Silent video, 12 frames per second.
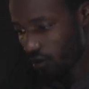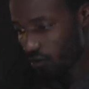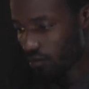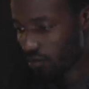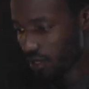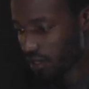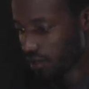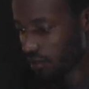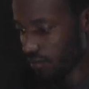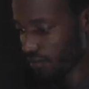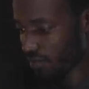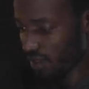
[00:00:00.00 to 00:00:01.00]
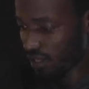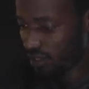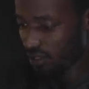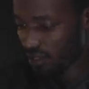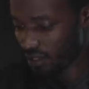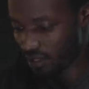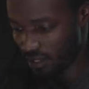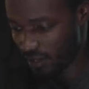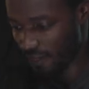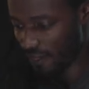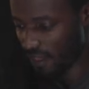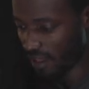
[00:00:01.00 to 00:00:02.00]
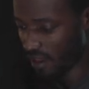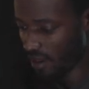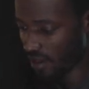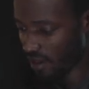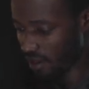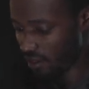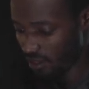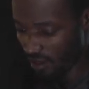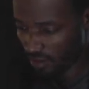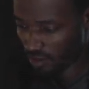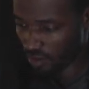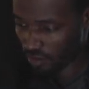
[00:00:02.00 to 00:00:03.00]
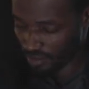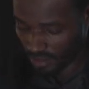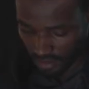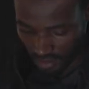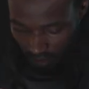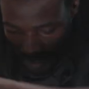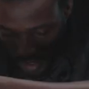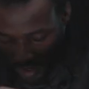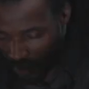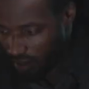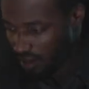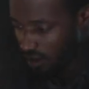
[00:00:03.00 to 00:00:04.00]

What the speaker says: Okay, that sits in there and that holds it there.